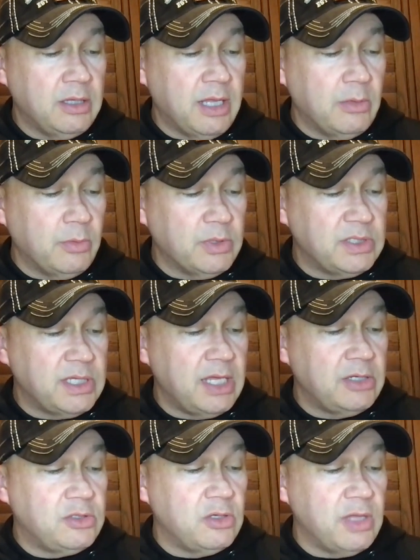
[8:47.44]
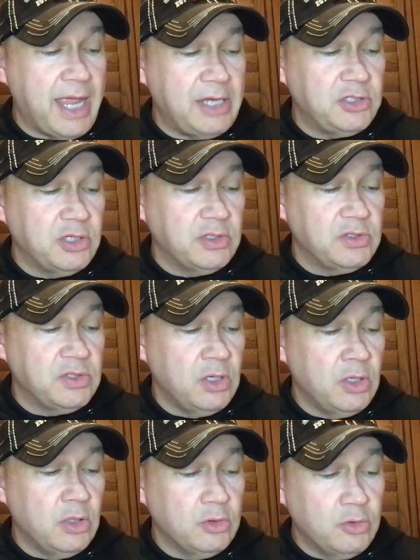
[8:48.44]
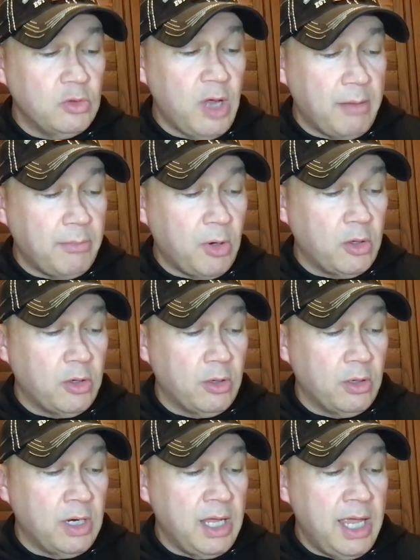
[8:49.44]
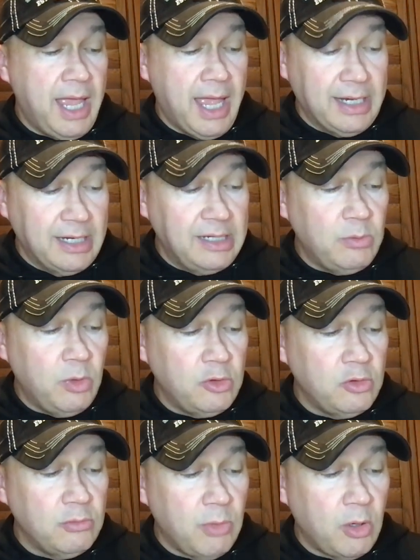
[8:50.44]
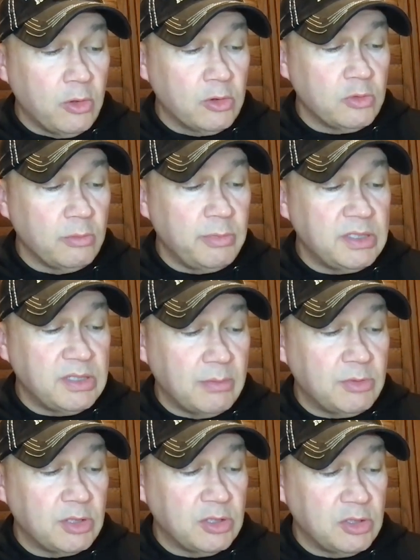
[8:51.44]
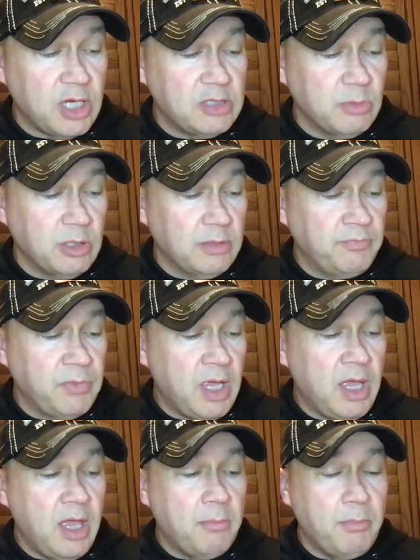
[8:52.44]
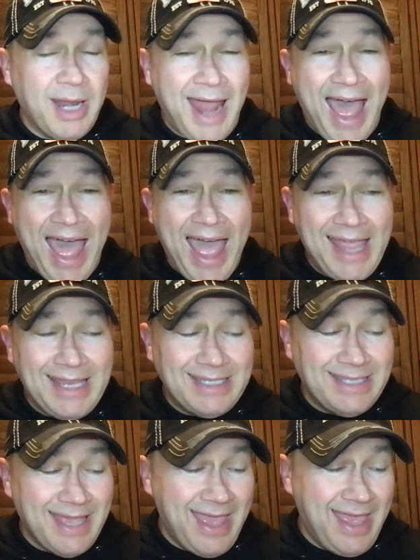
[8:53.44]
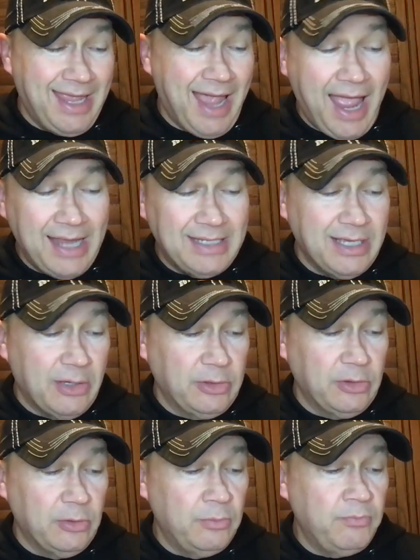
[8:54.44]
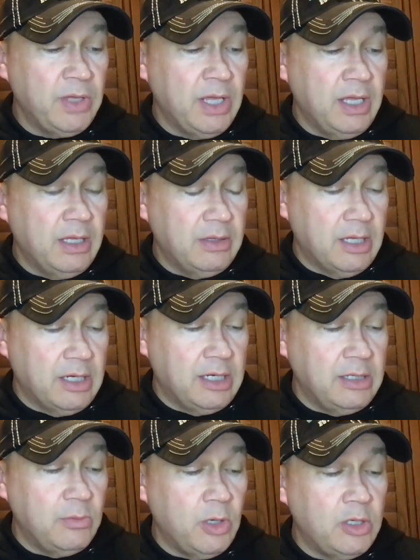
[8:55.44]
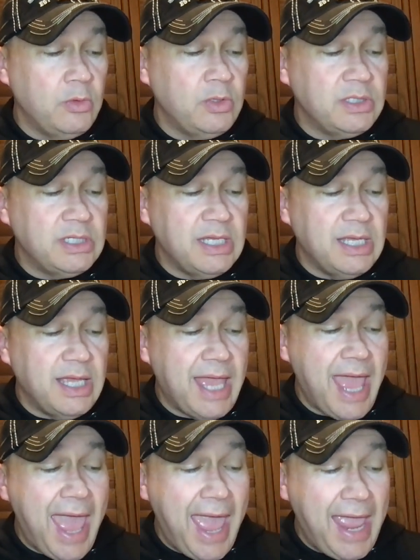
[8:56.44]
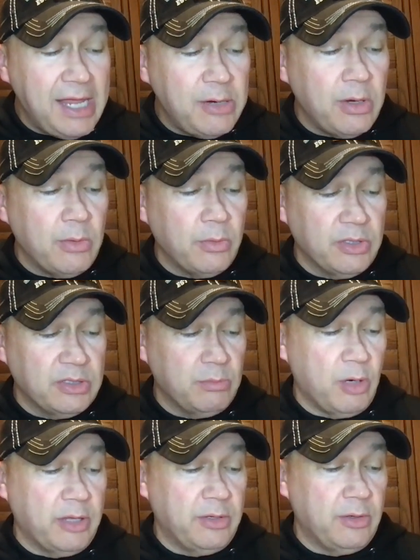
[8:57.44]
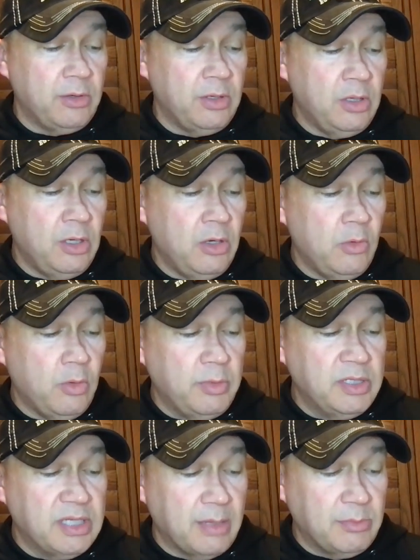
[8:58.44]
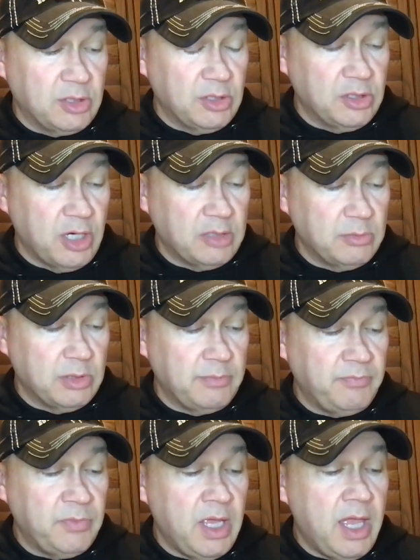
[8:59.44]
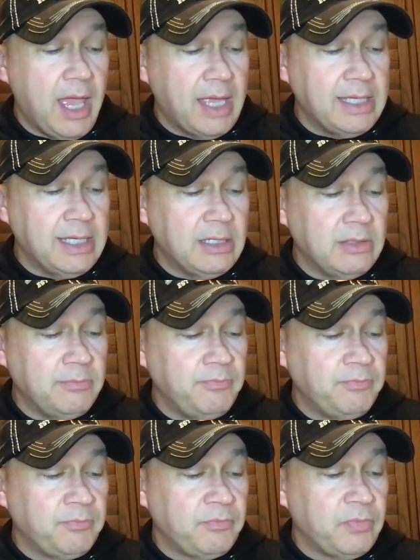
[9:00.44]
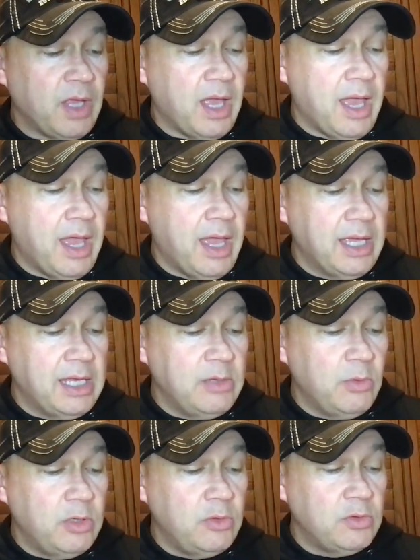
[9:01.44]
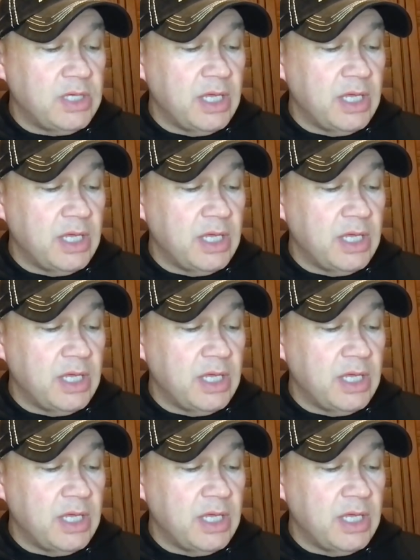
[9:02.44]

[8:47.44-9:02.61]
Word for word: that it was said to the ancients, Do not murder, and anyone who murders will be subject to judgment. But I say, I tell you, that anyone who is angry with his brother will be subject to judgment. Again, uh, anyone who